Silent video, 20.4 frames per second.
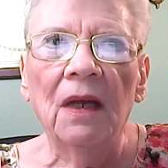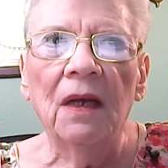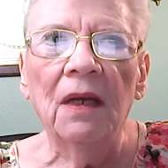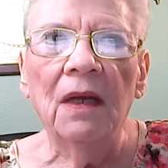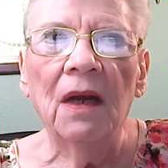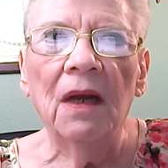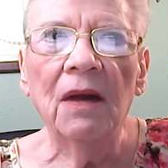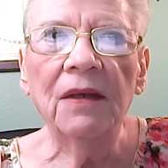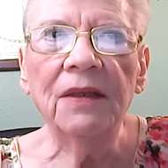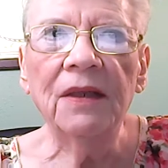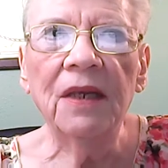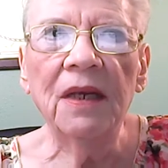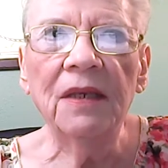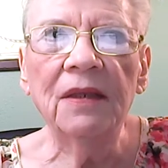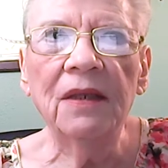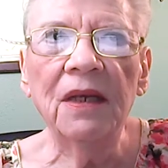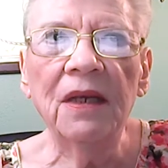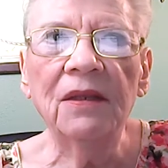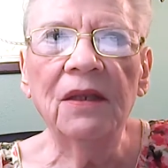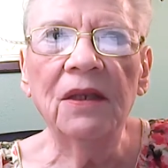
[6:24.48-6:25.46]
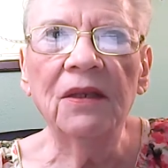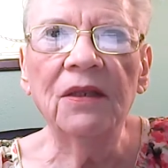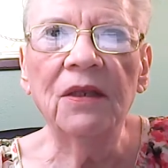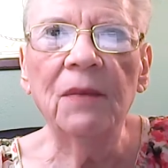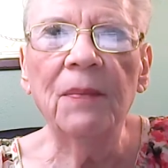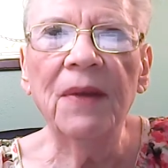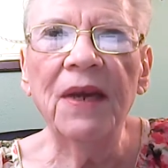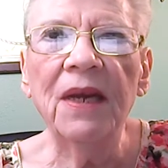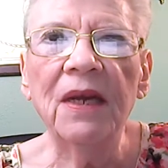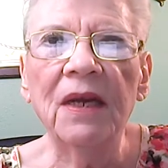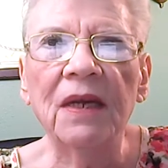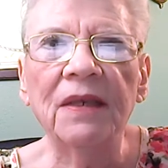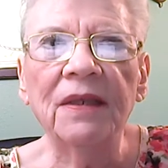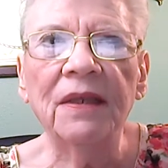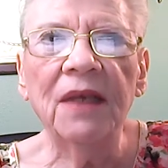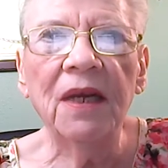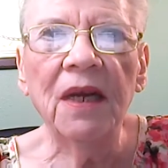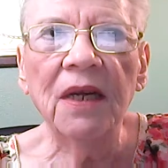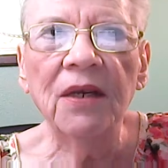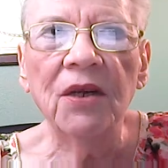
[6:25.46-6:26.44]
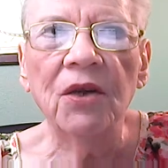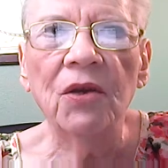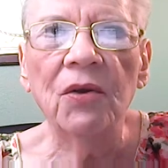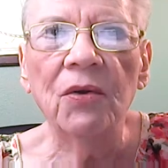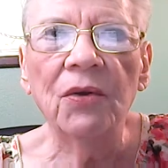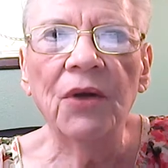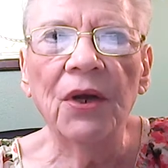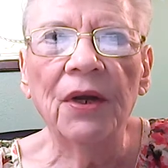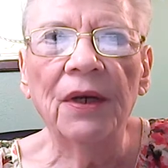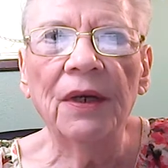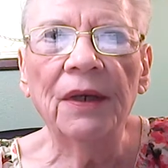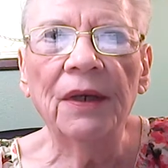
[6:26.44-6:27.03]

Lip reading: Now it says this is to be continued,